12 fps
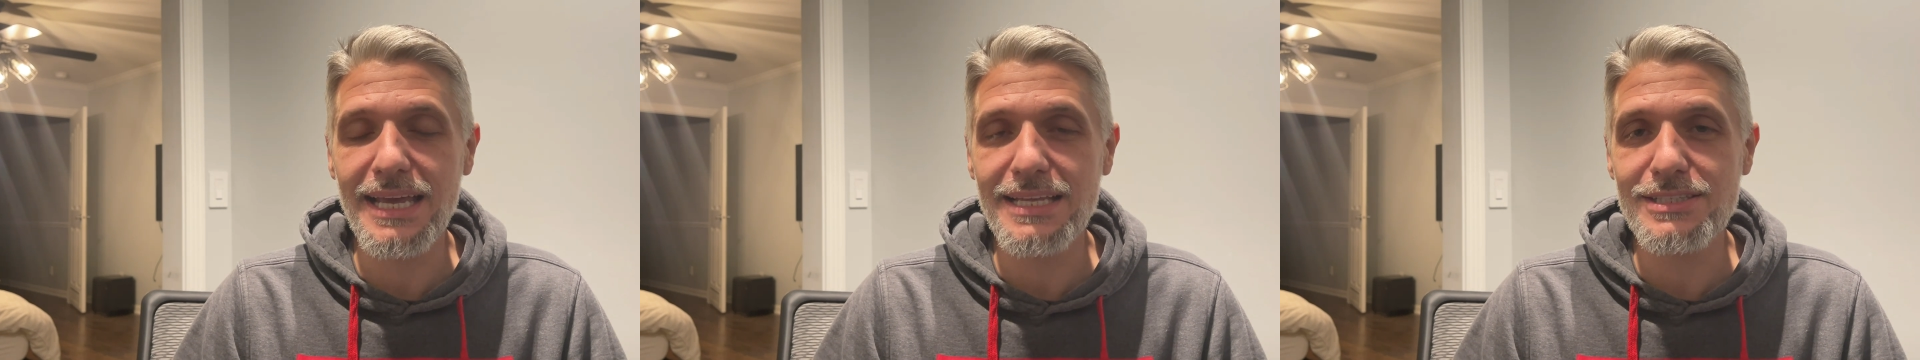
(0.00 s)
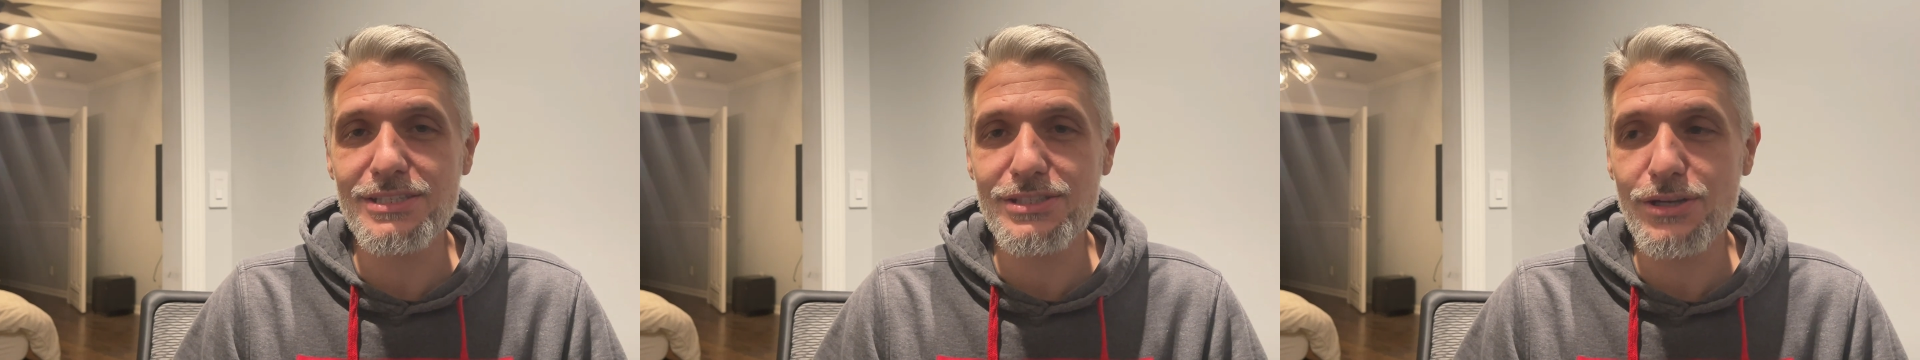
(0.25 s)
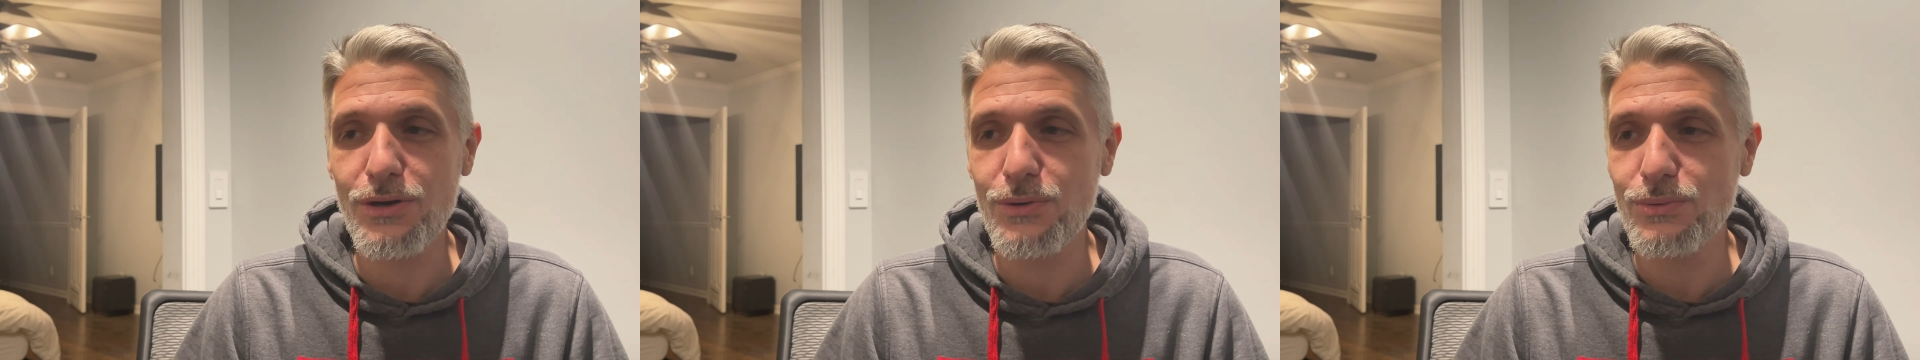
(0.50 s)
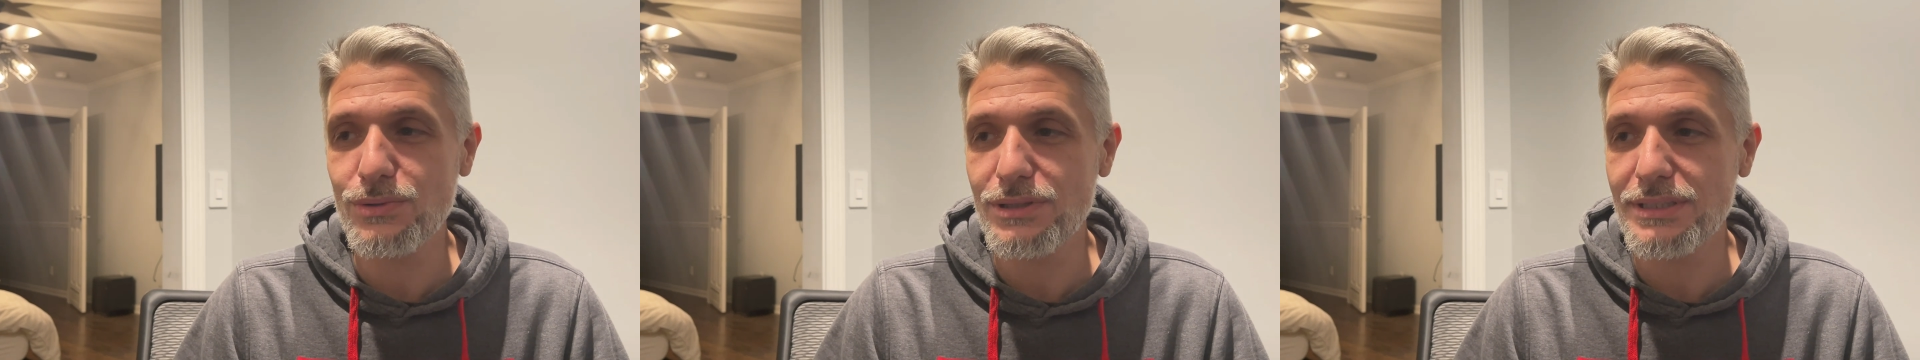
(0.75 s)
and
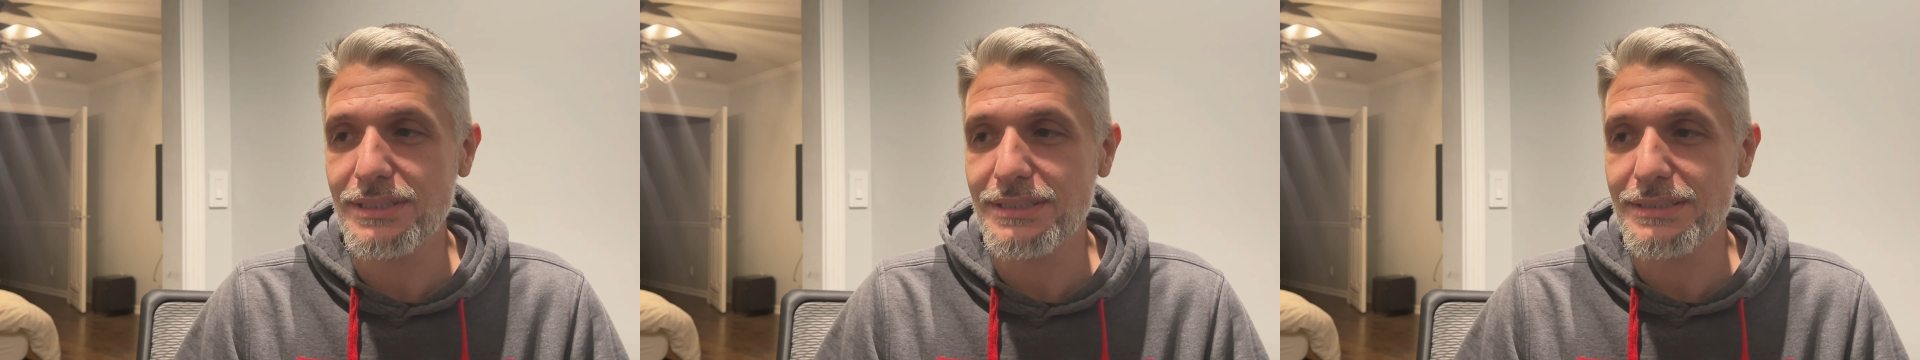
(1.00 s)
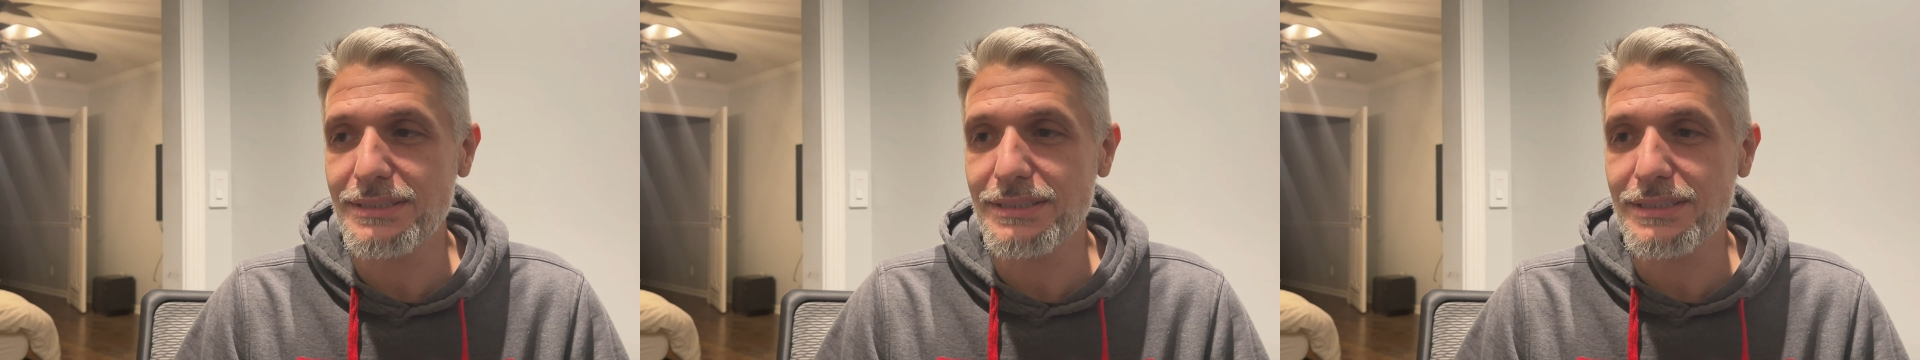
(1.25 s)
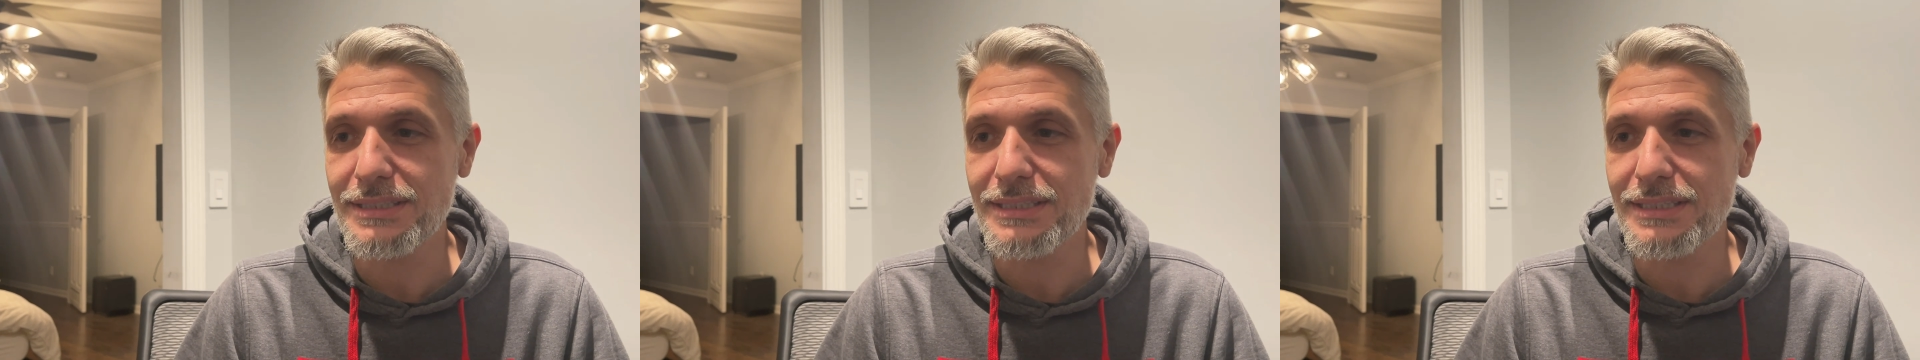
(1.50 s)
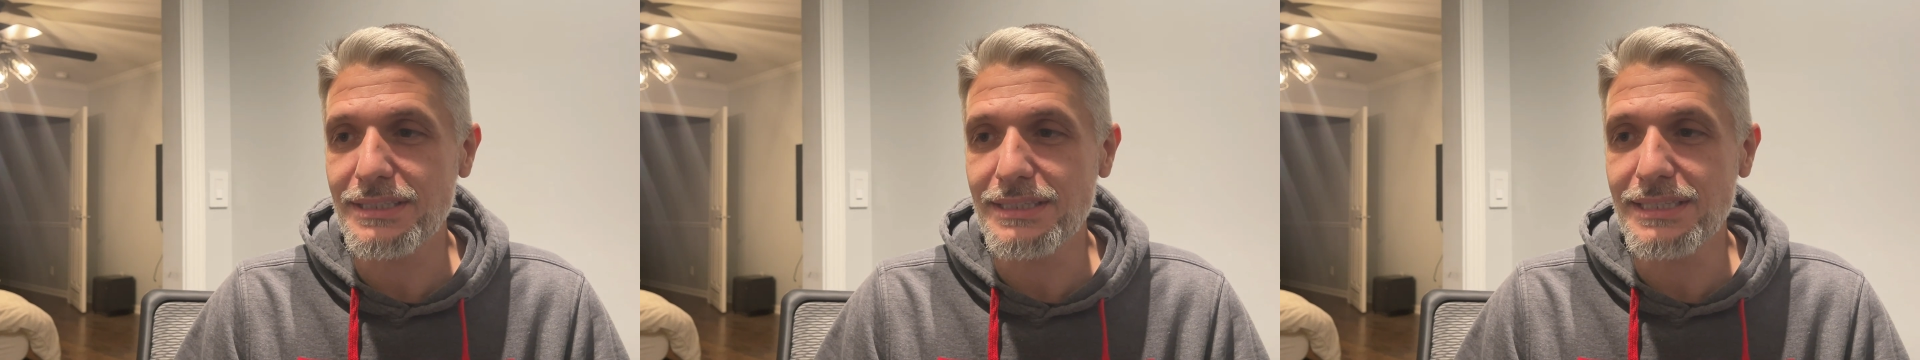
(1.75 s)
so
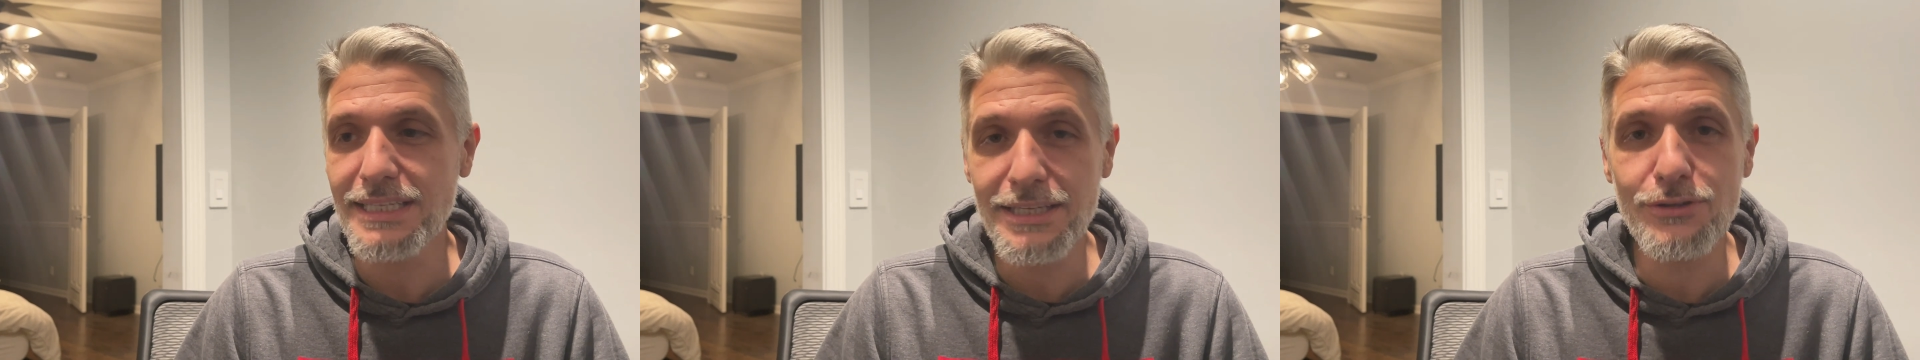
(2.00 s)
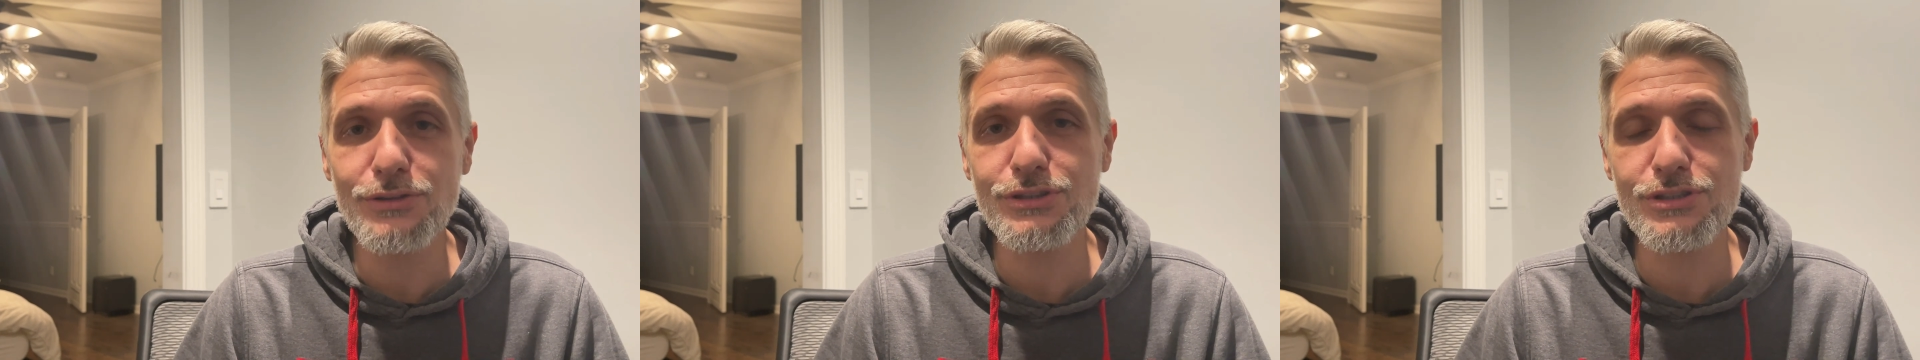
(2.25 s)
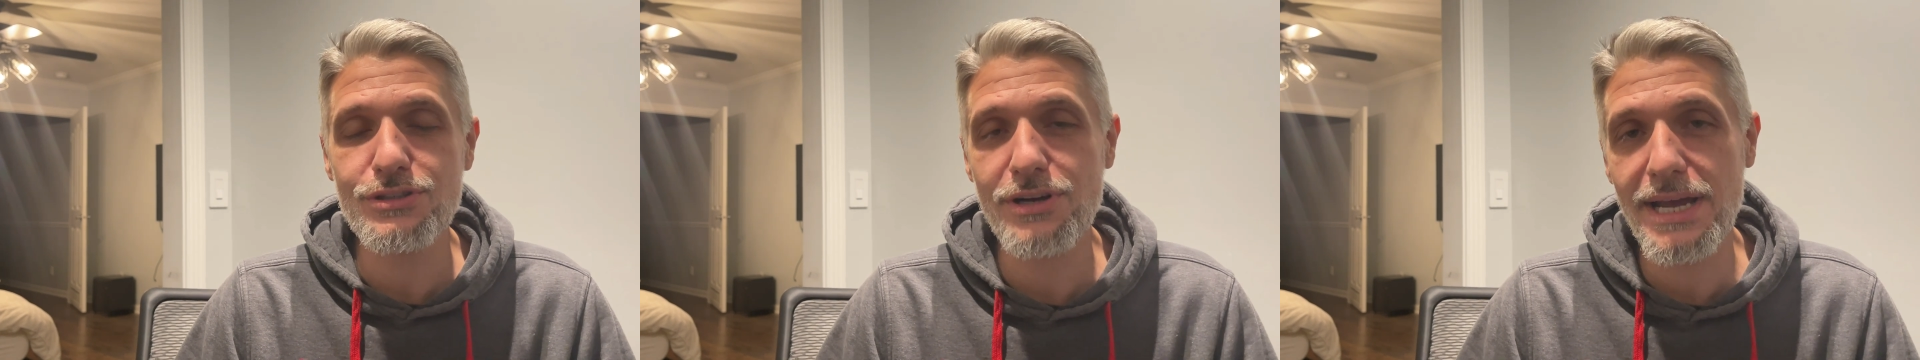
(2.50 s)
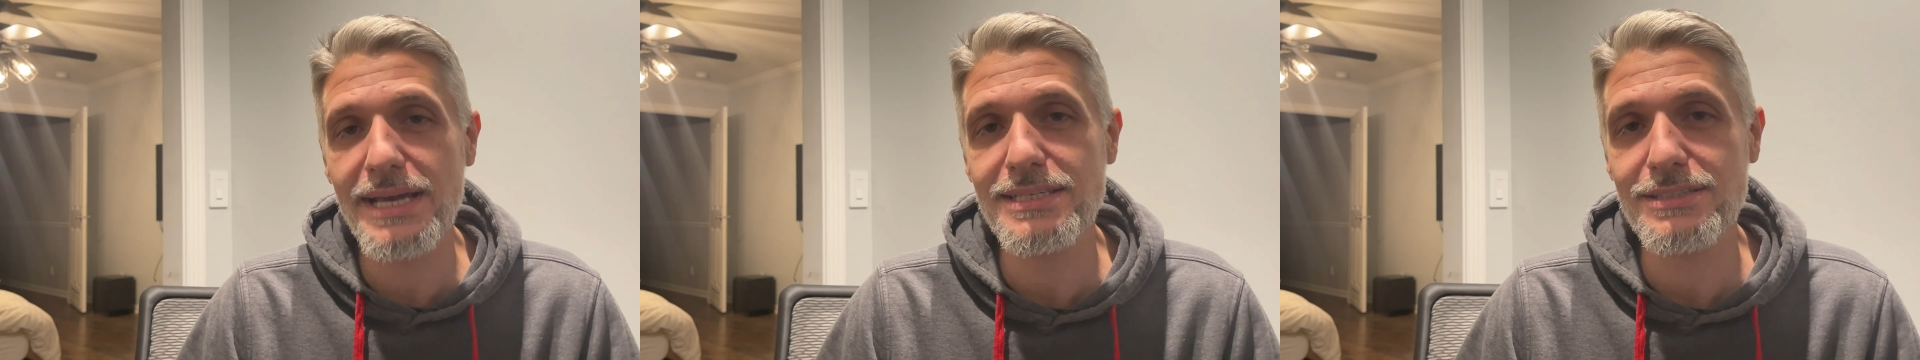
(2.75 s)
little stress